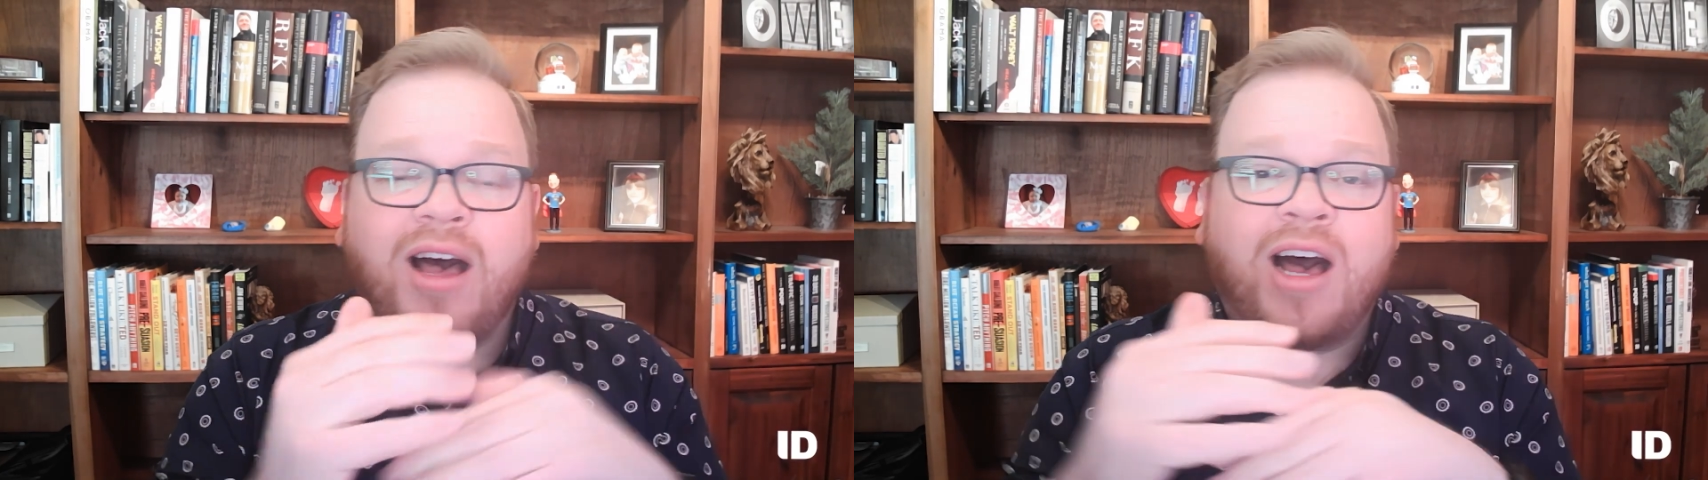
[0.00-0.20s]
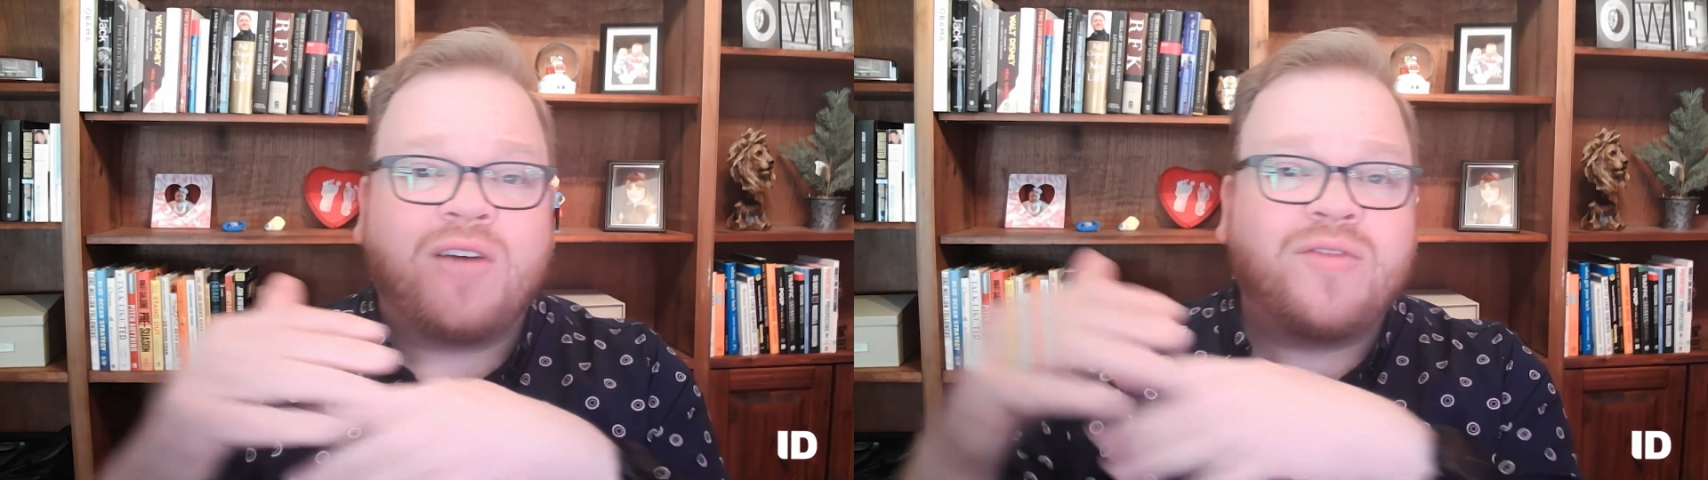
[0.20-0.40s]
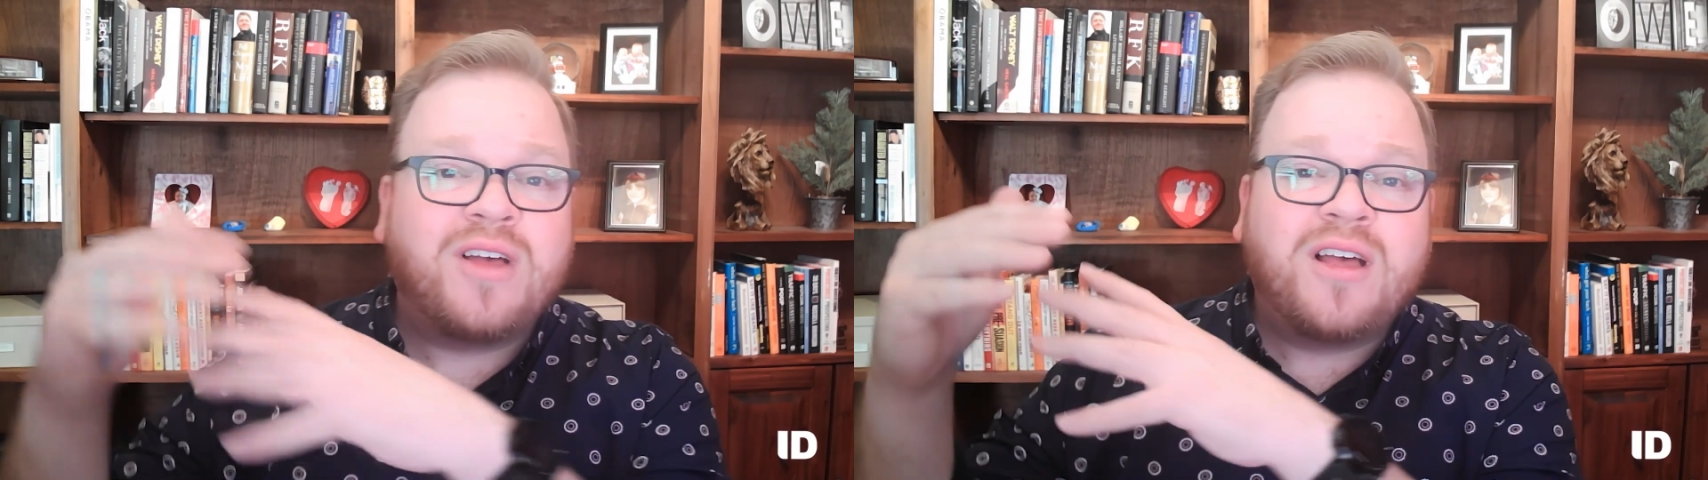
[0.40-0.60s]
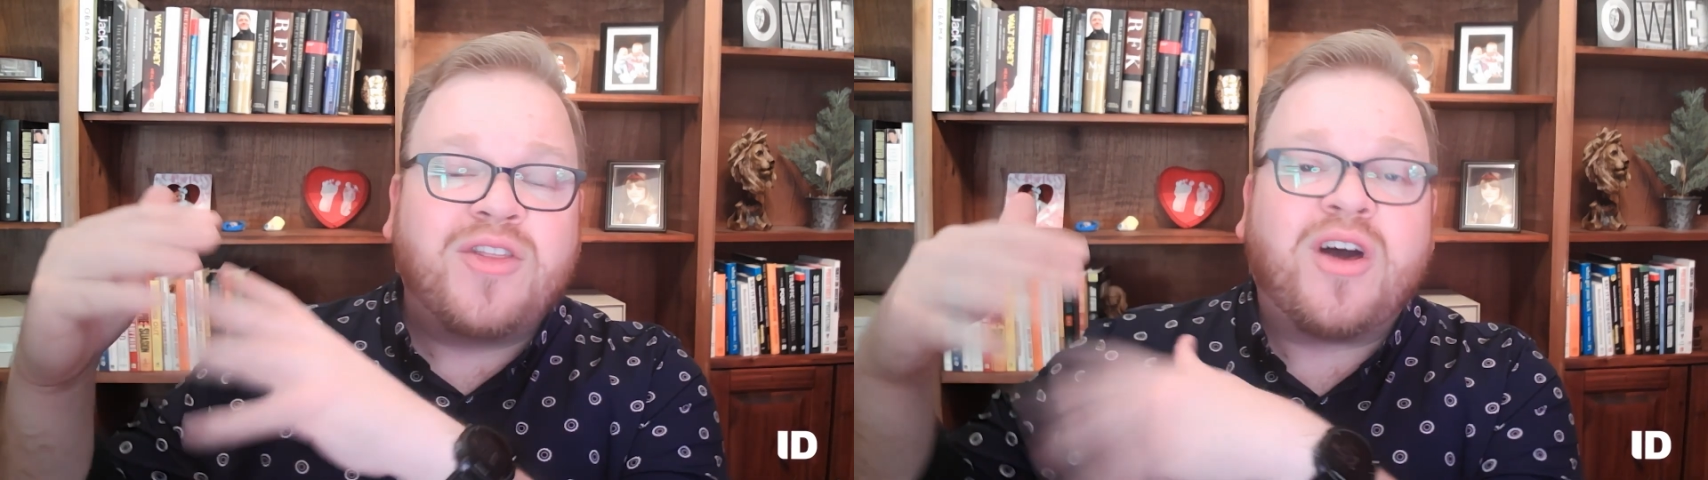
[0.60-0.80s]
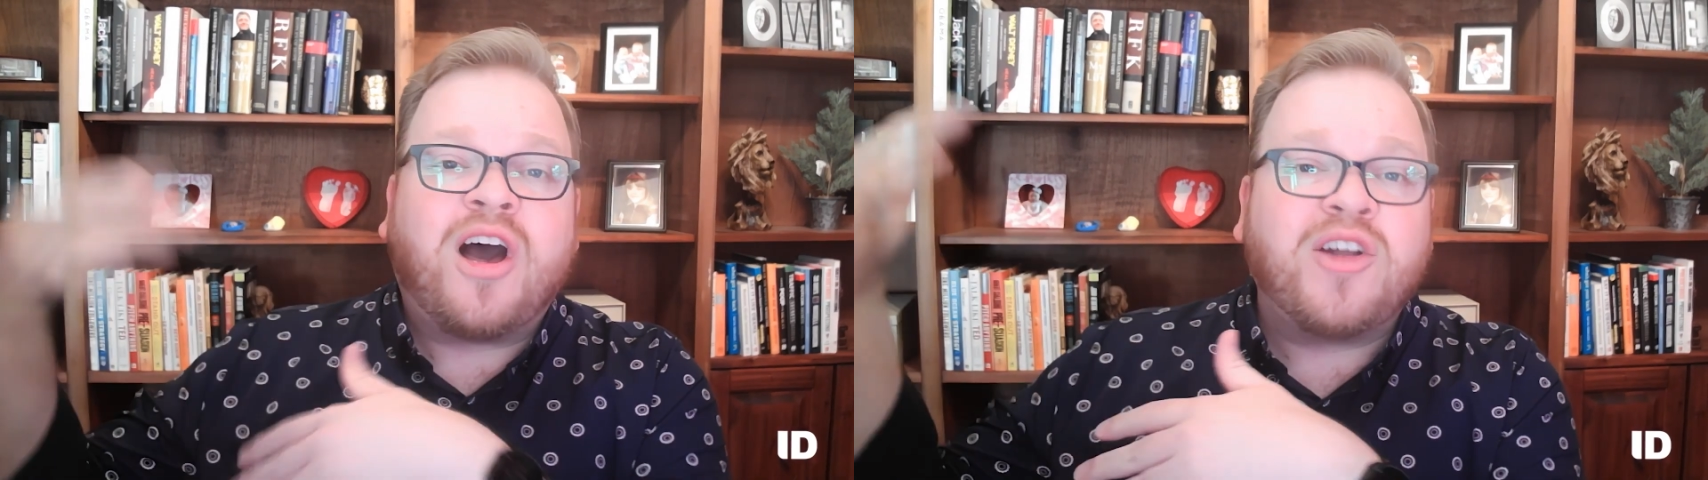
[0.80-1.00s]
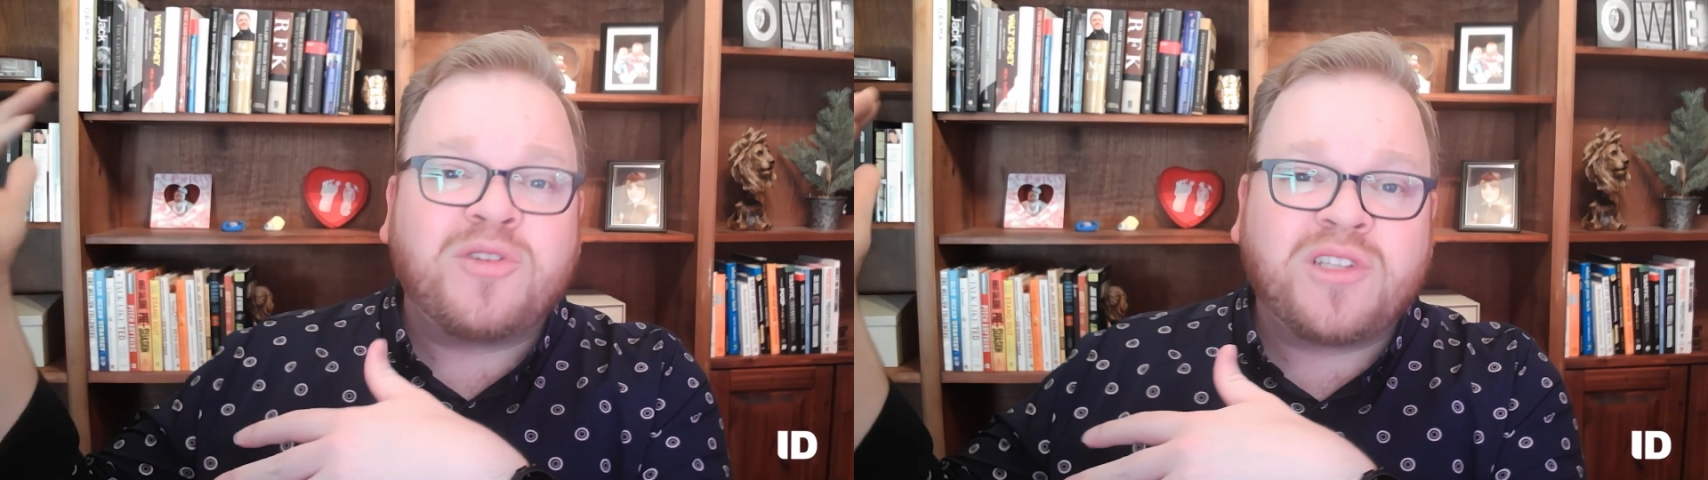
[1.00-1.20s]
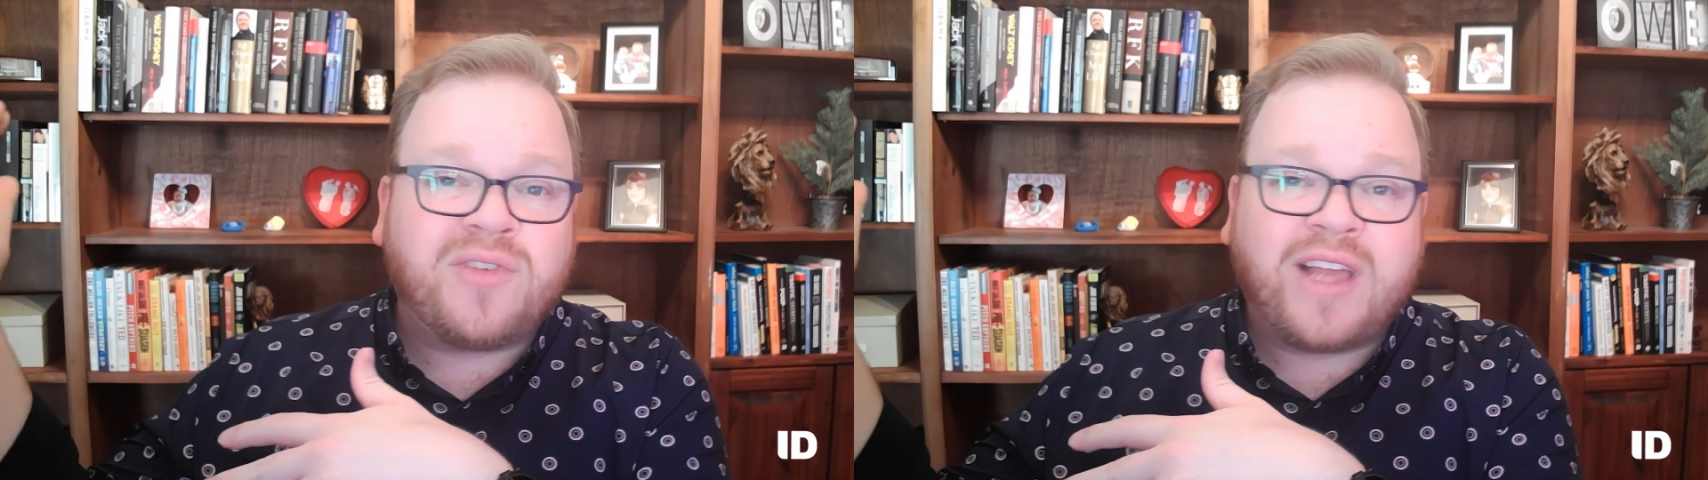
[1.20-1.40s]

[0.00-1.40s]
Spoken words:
of the hundreds of